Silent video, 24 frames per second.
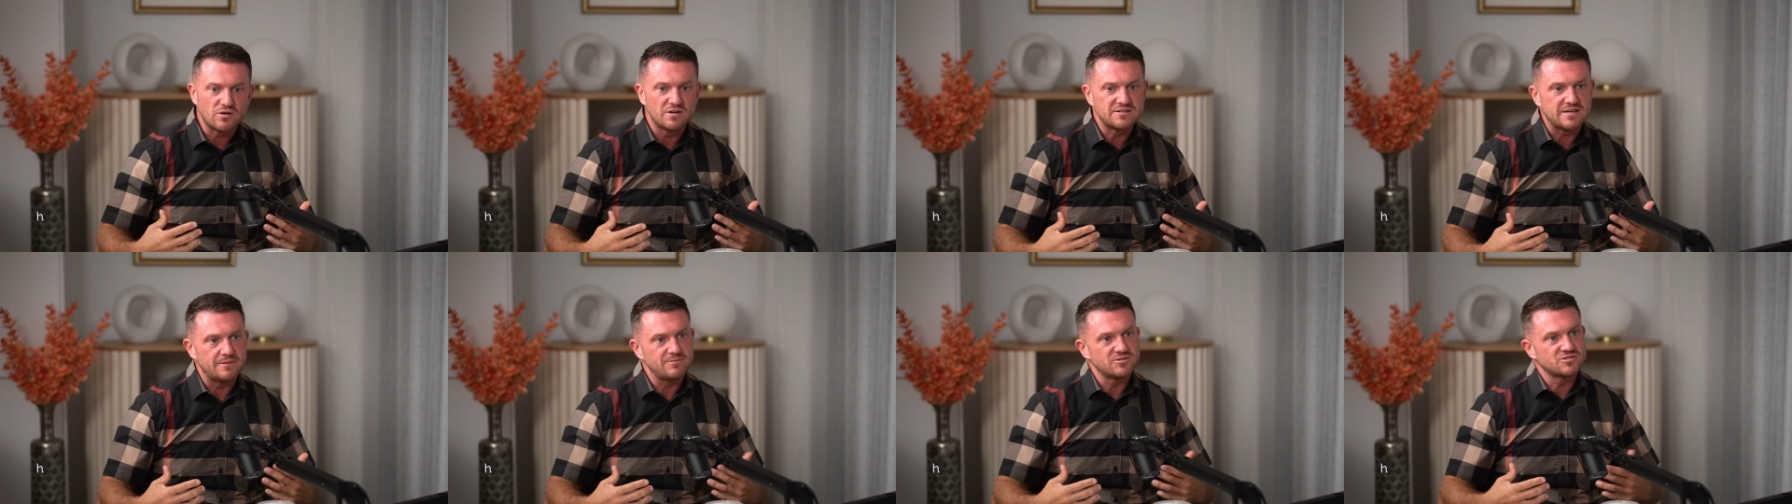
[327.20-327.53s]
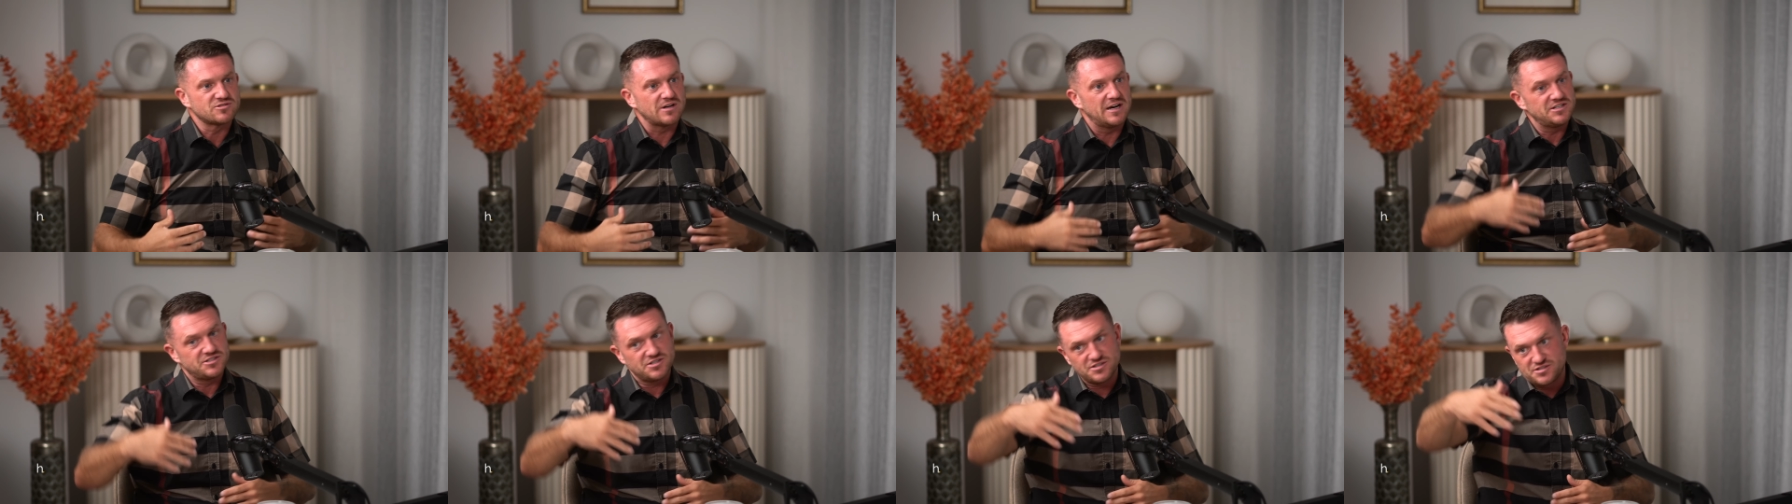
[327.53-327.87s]
to our
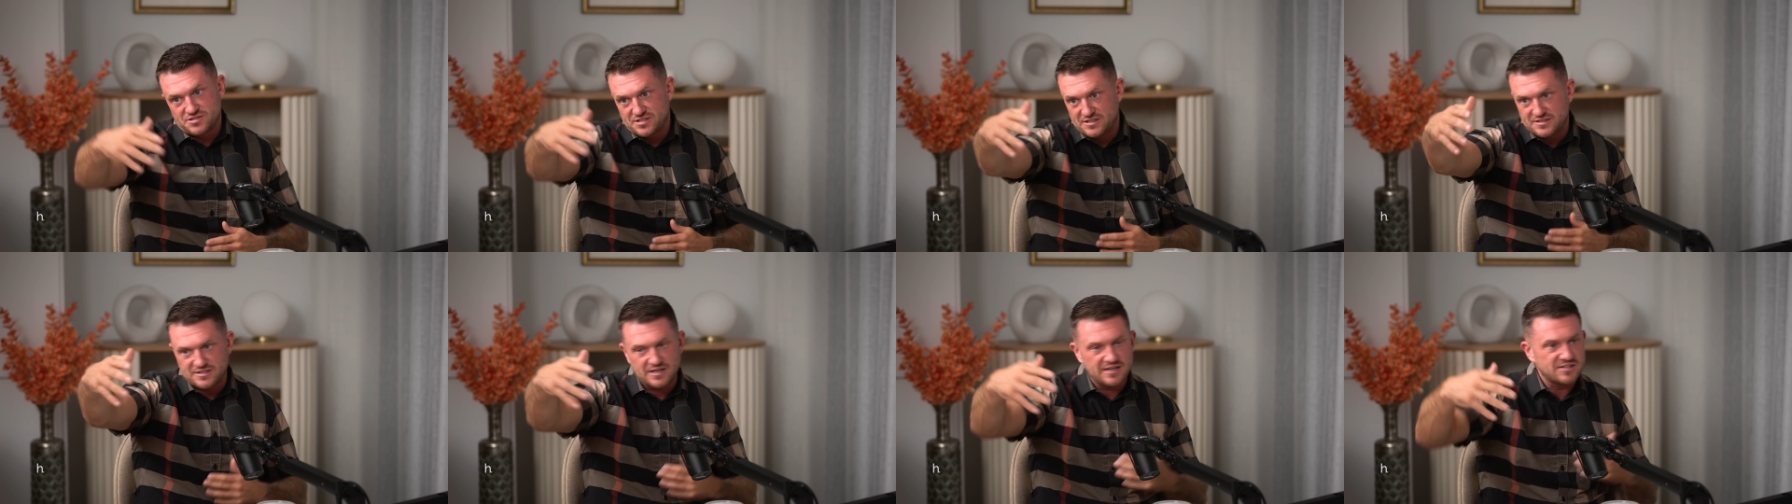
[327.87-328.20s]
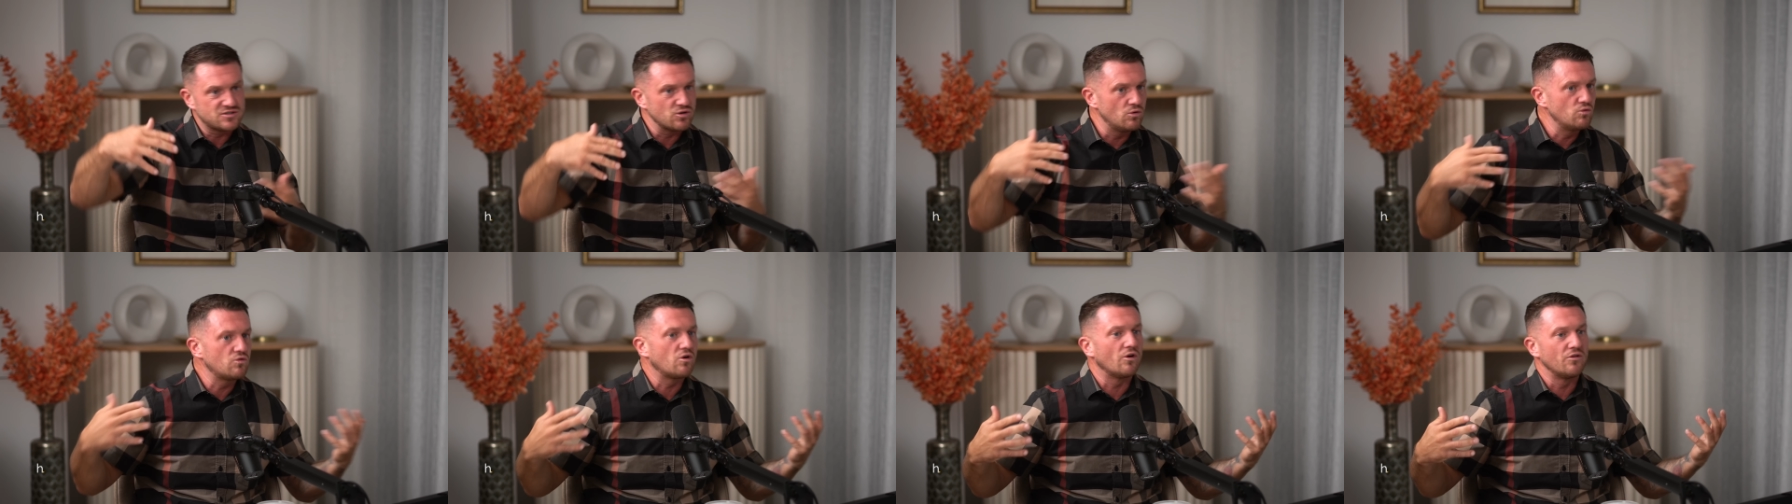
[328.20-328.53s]
demonstrations,
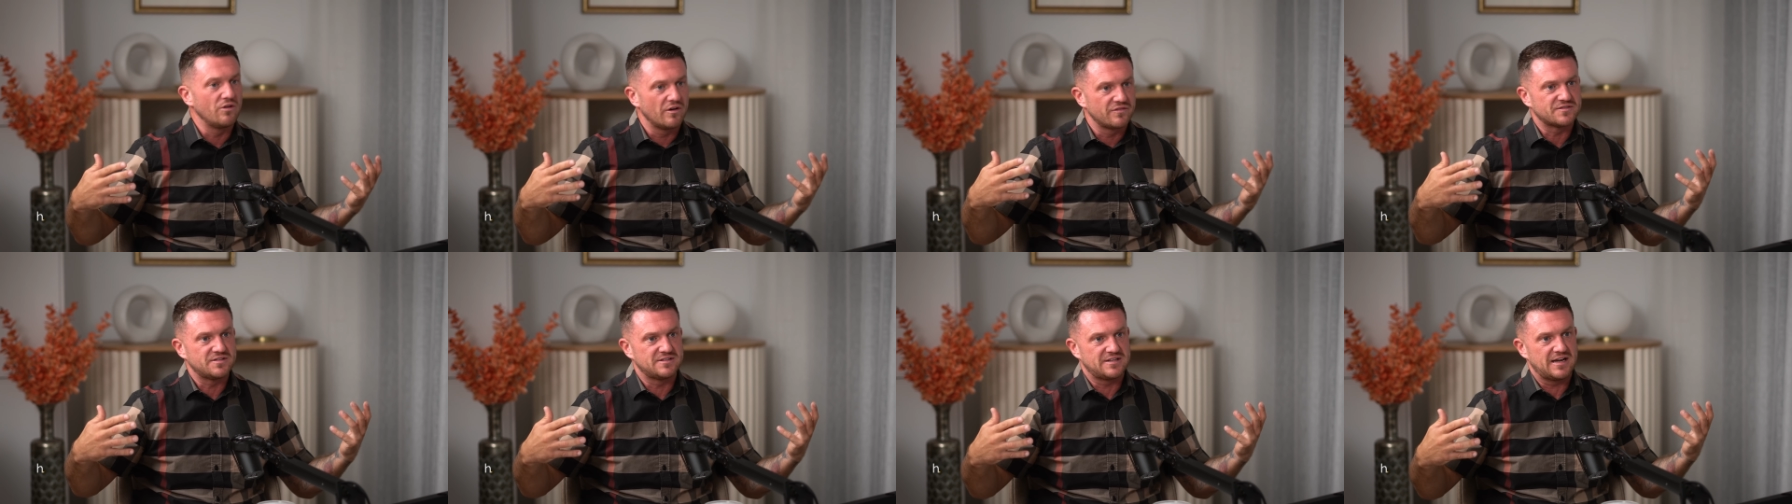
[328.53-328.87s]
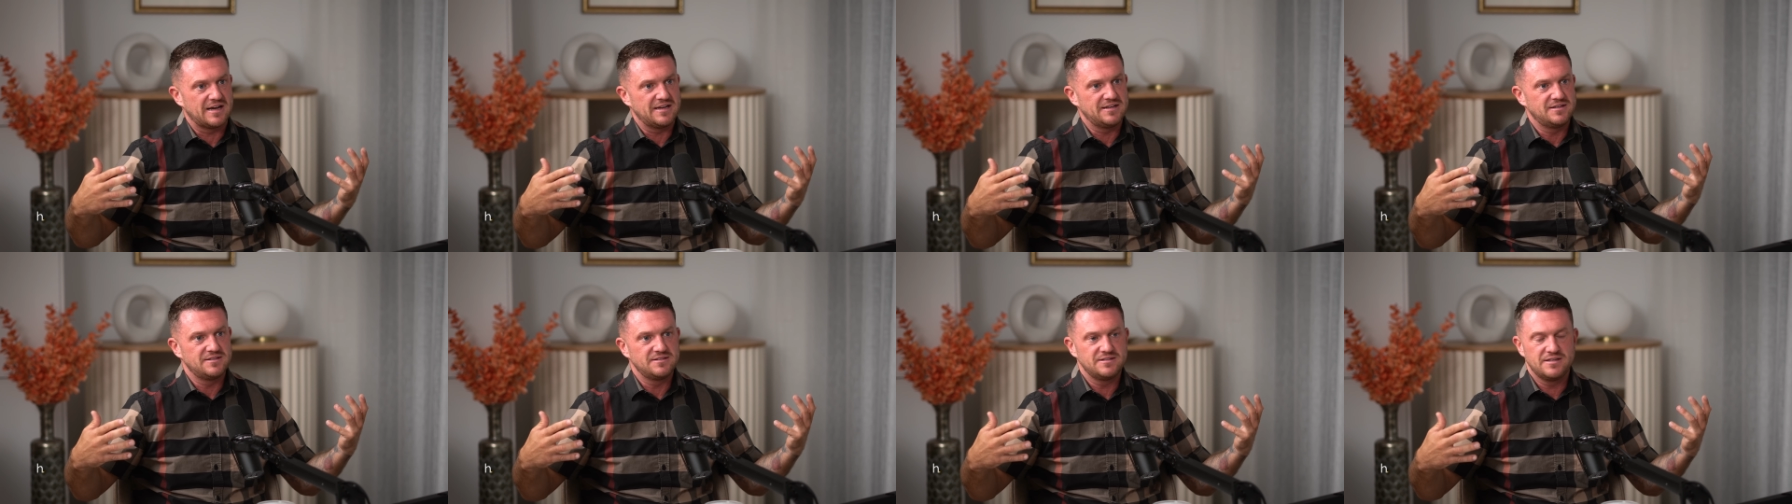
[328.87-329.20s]
it's all gone off
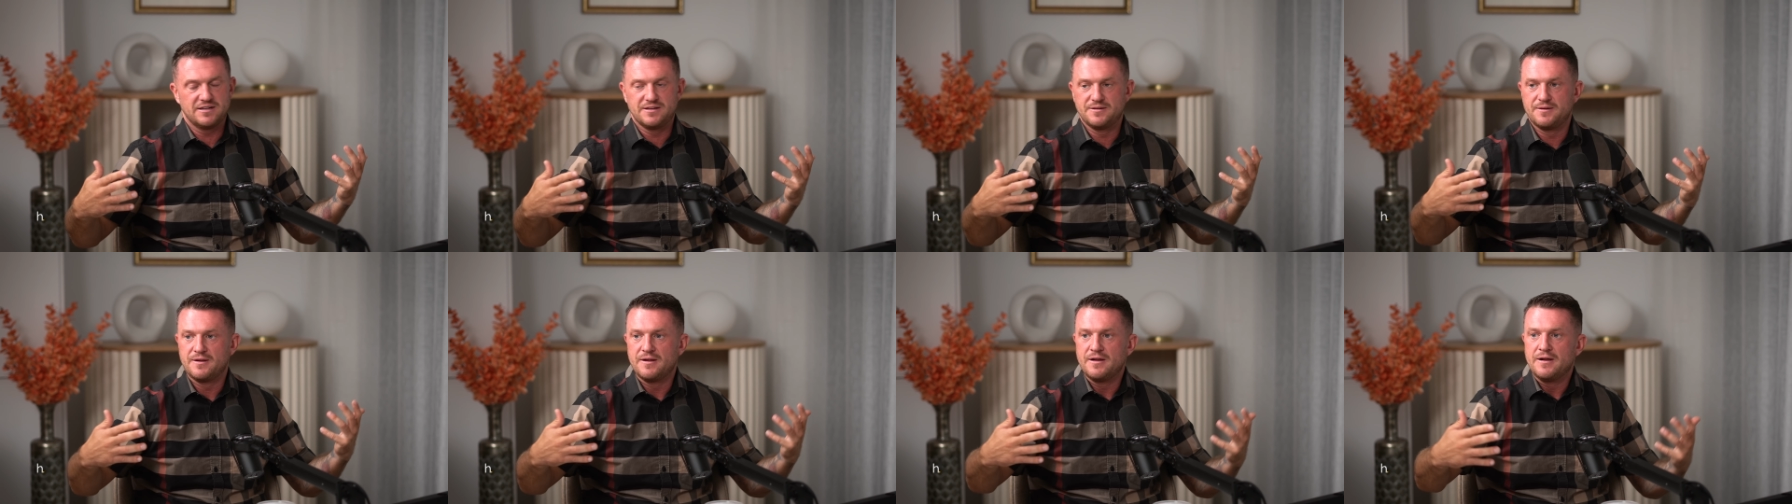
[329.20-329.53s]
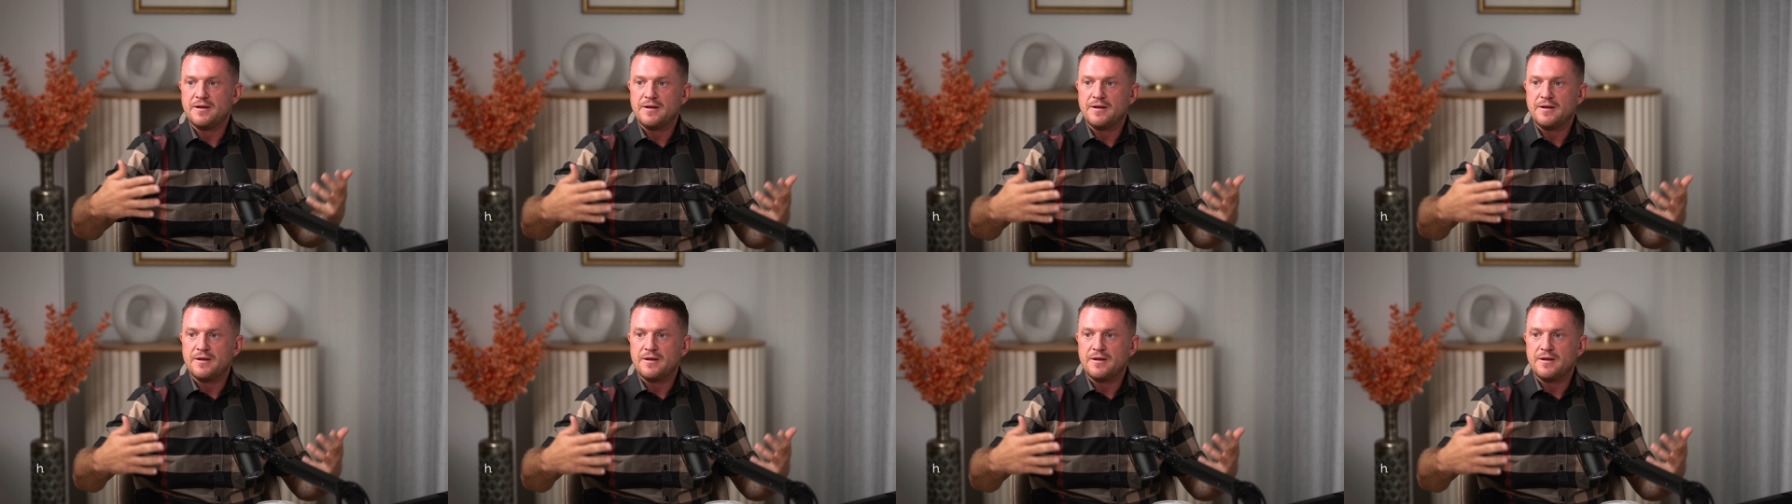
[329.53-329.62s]
today. Yeah?